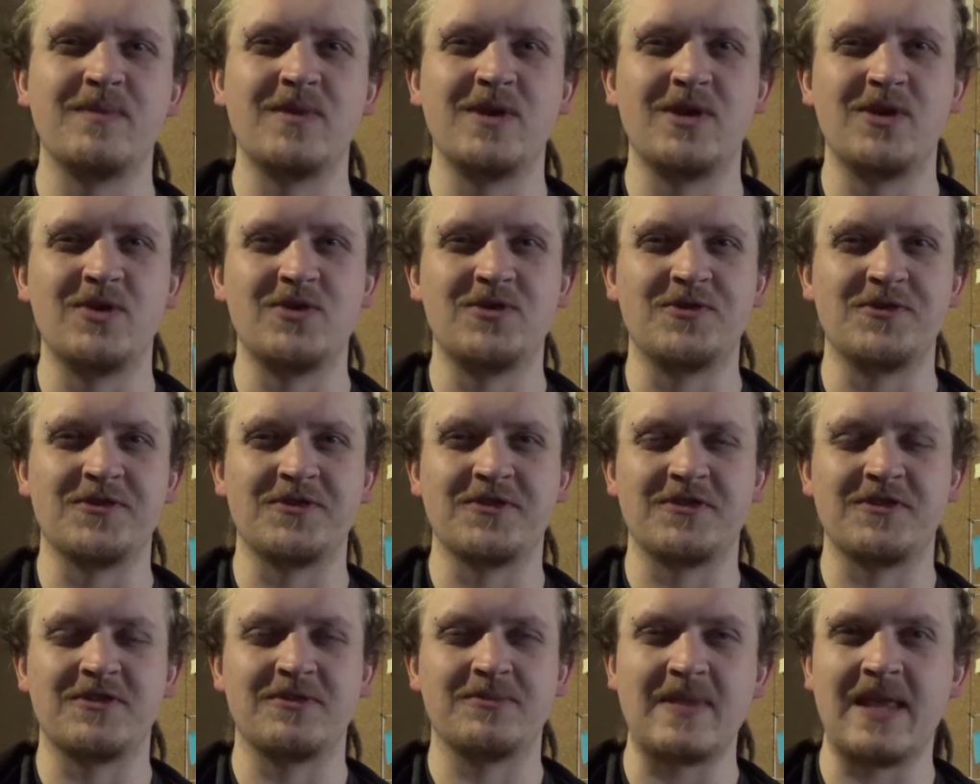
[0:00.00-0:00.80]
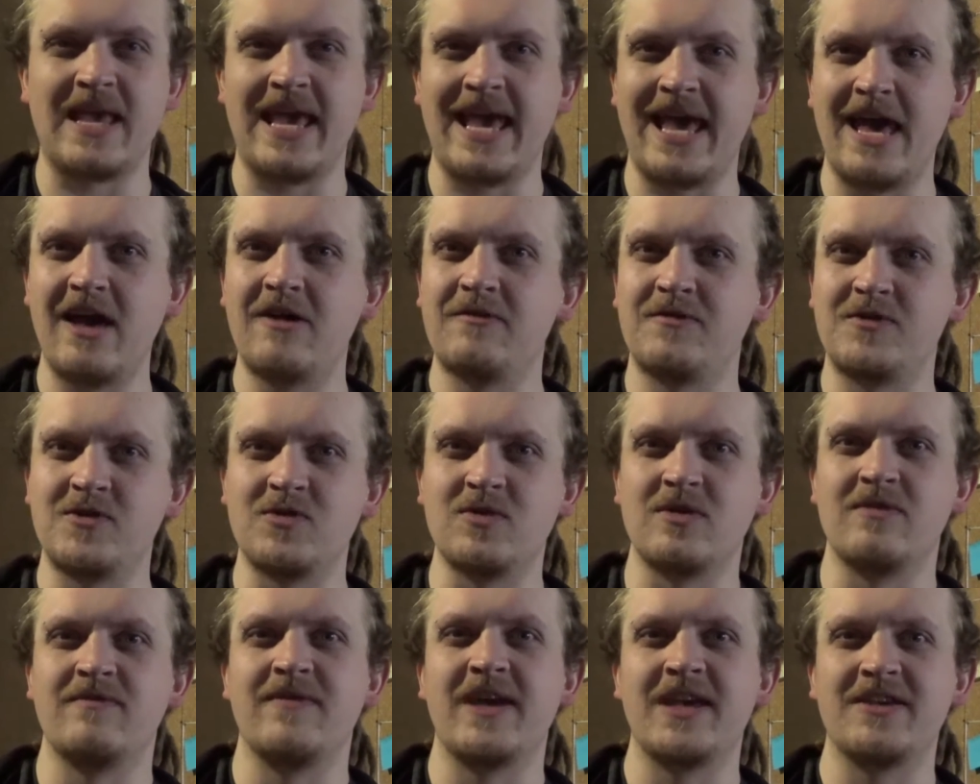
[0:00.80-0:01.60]
you just have
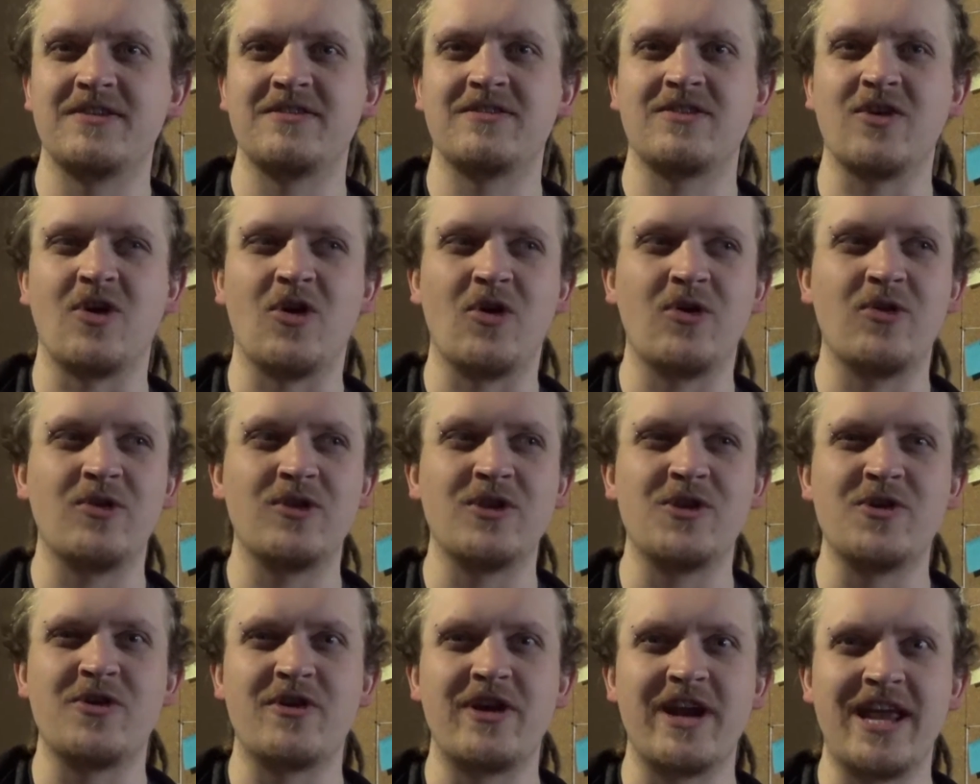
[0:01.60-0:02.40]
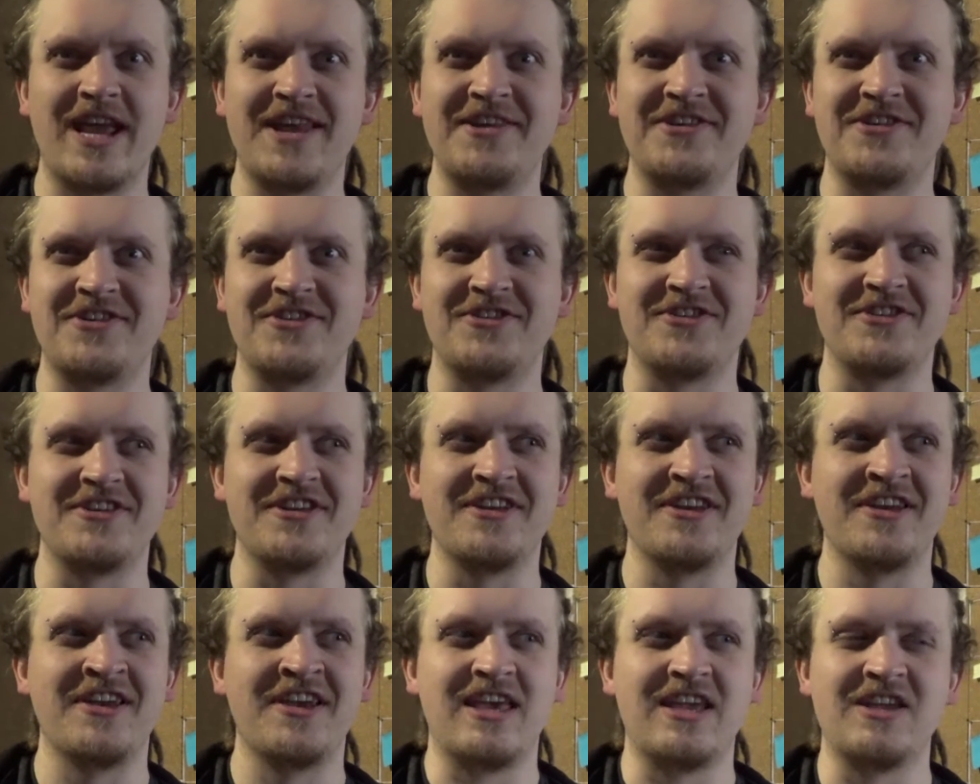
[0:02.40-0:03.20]
to invest all your
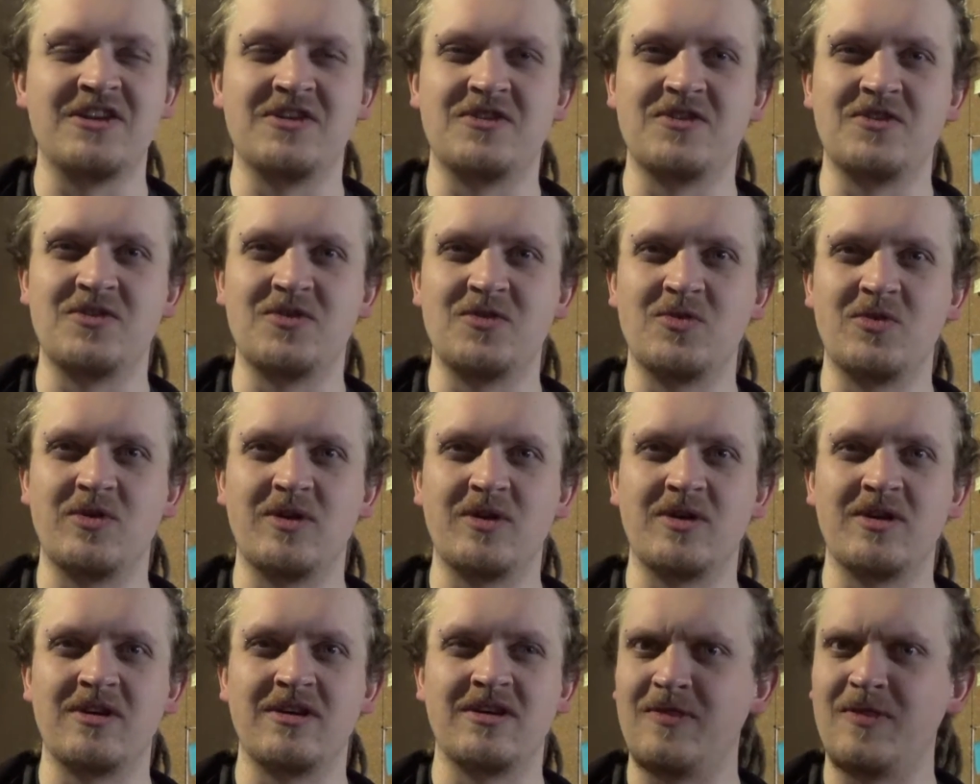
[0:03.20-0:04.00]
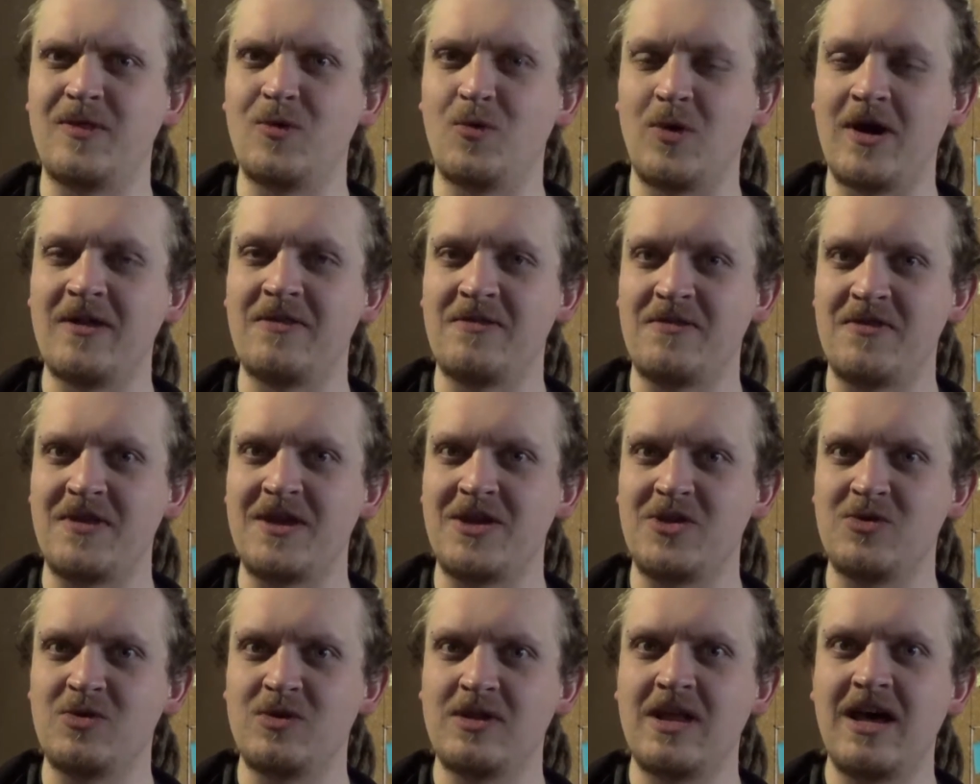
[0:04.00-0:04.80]
energy into doing the one
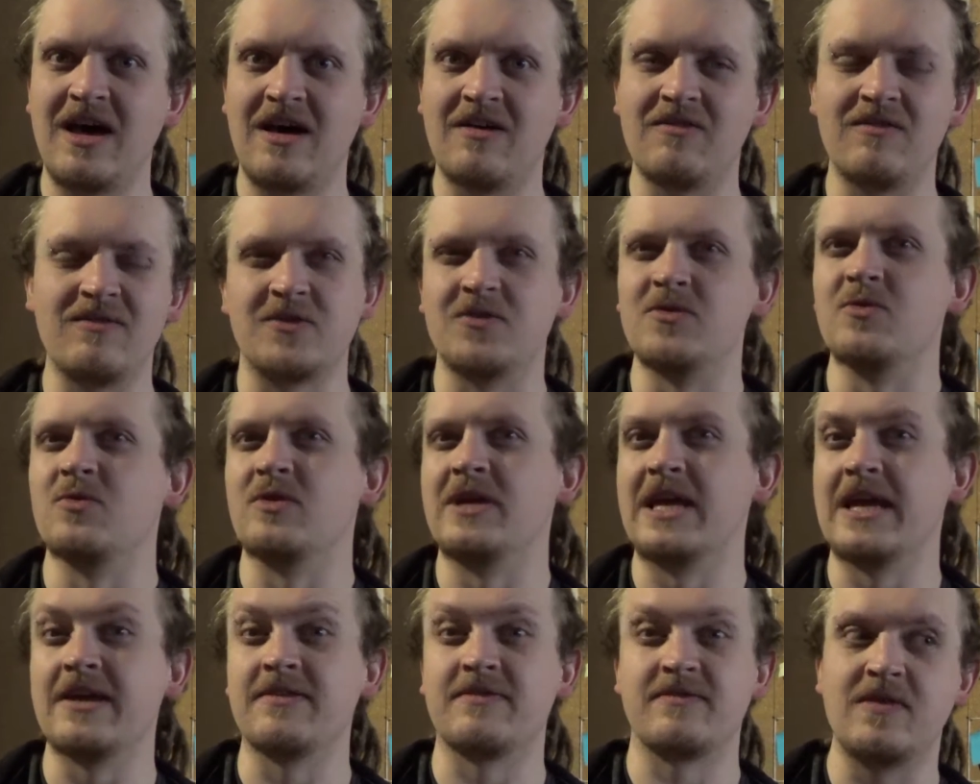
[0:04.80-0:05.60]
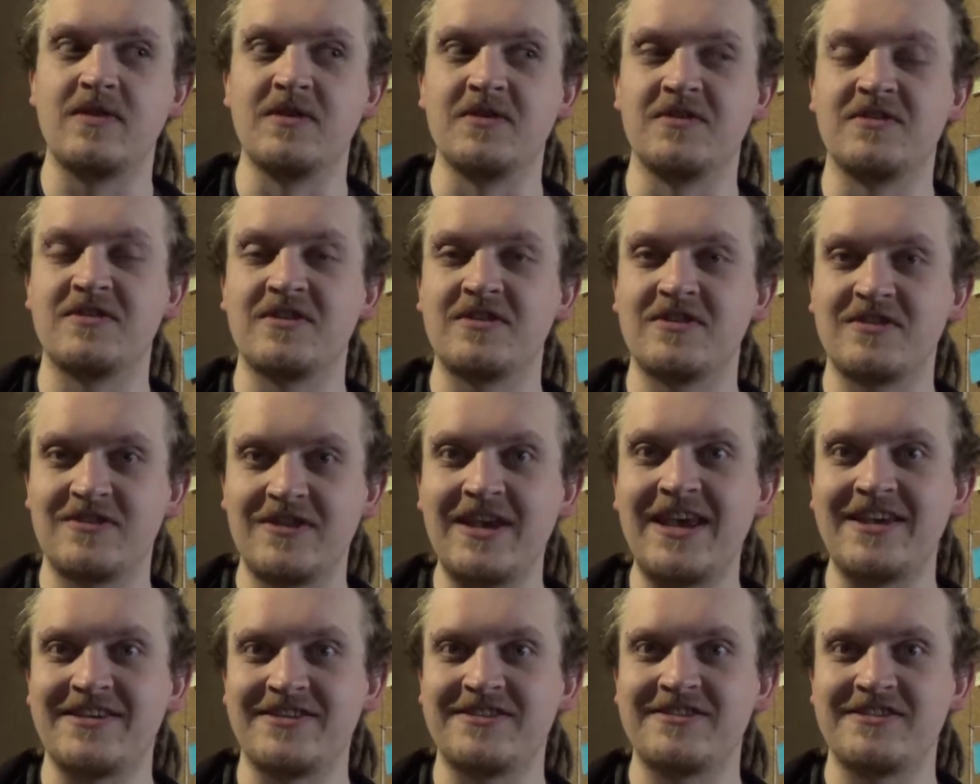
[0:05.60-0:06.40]
thing you love to get the
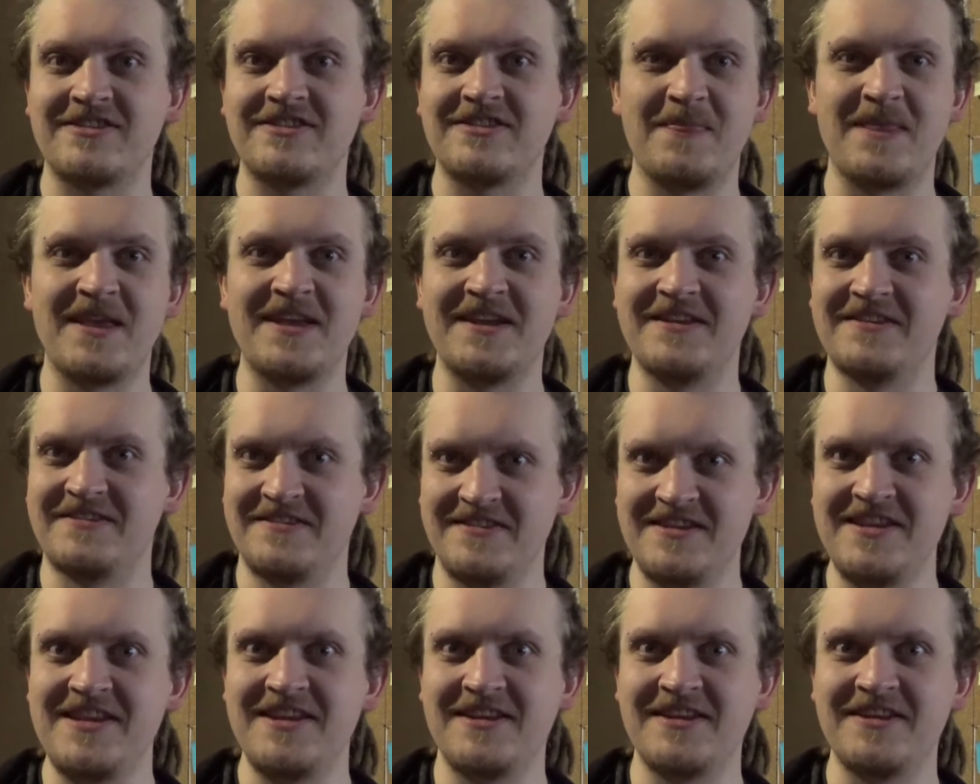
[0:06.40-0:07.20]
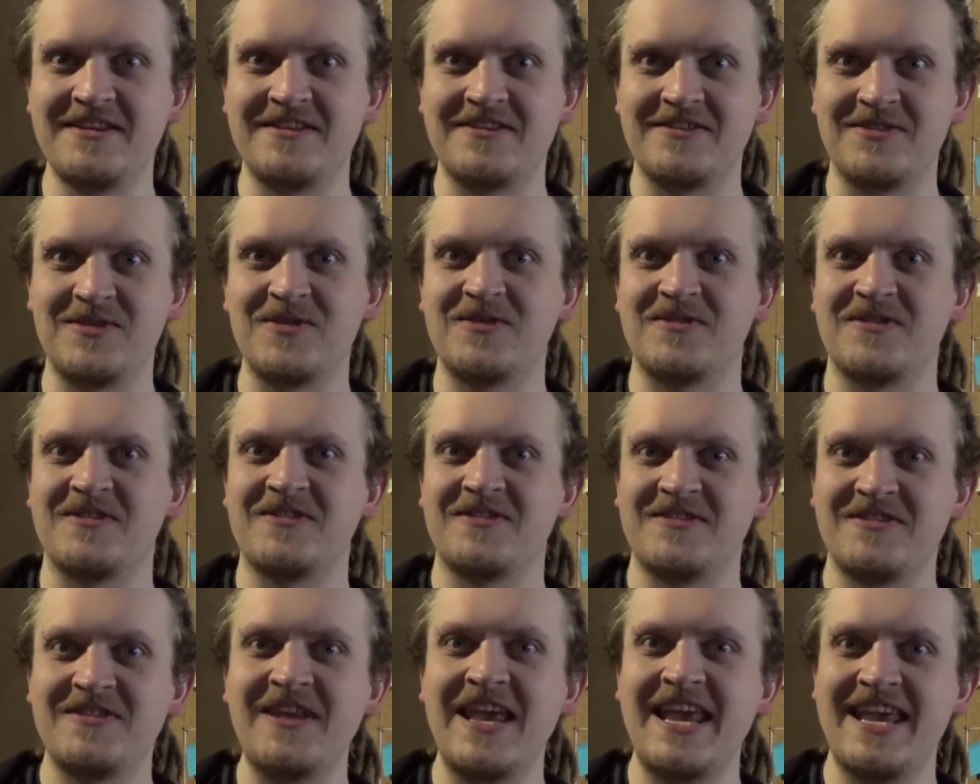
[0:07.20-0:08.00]
success that is needed to
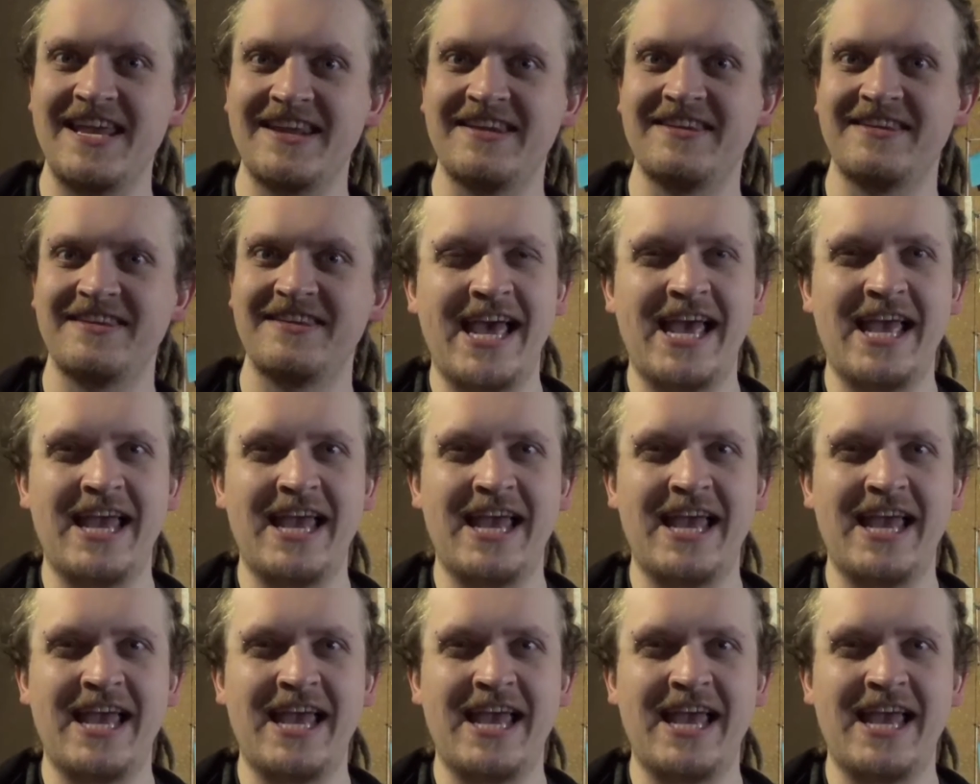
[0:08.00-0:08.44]
sustain it.